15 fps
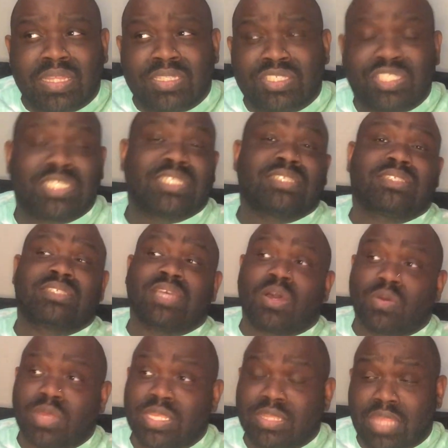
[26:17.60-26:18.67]

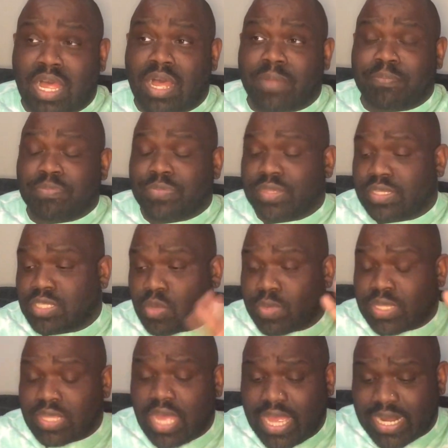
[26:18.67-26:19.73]
So he thought. So we
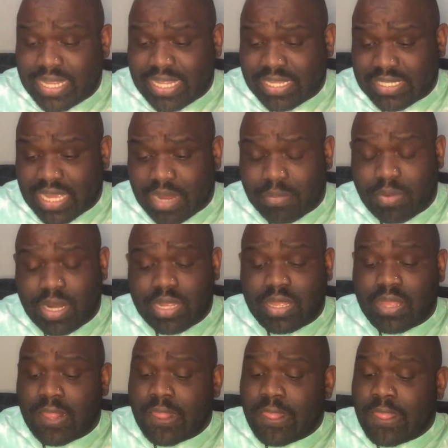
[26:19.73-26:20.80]
thought at that time, right?
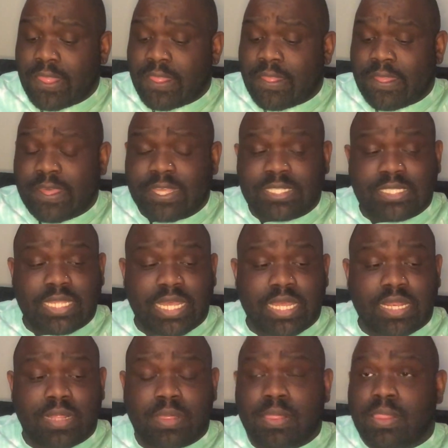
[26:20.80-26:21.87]
He
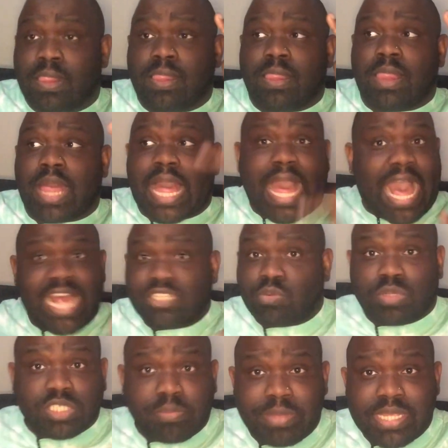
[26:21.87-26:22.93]
said, I just
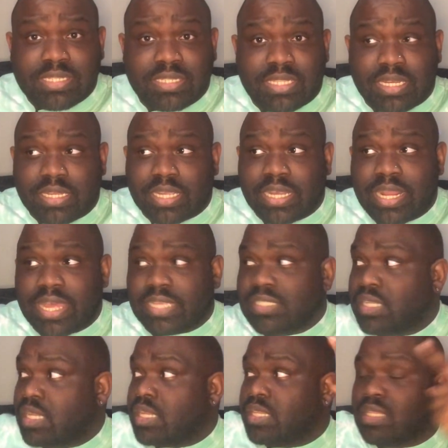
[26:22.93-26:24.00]
want your business in the connects.
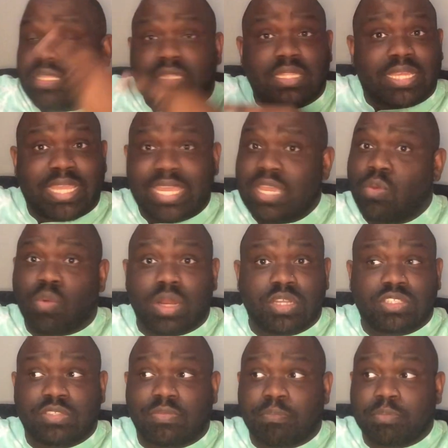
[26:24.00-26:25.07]
The kid
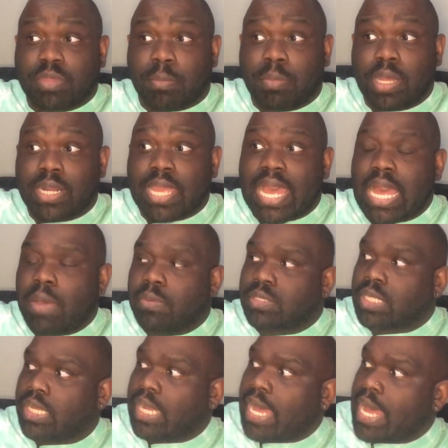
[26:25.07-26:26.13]
wanted the, the money. I was
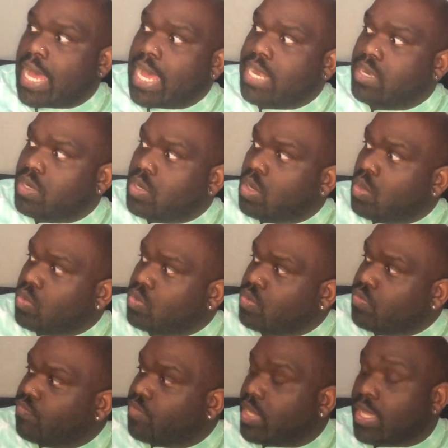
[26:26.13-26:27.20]
like, I know
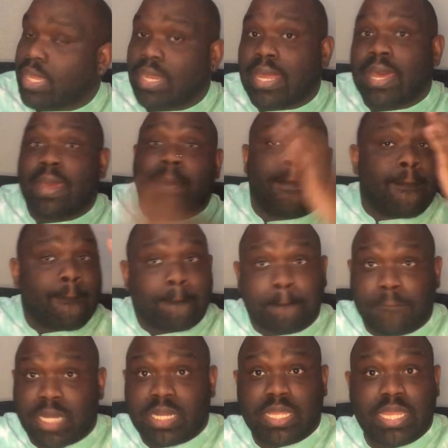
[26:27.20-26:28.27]
you fucking lying.
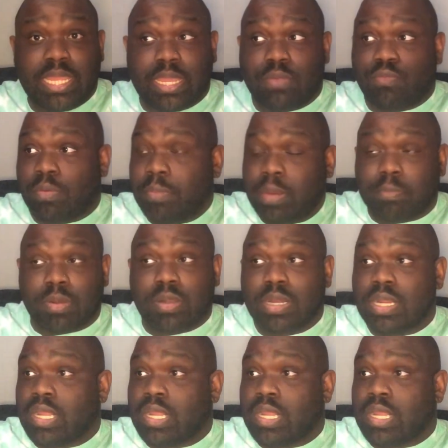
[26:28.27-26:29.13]
But again, remember,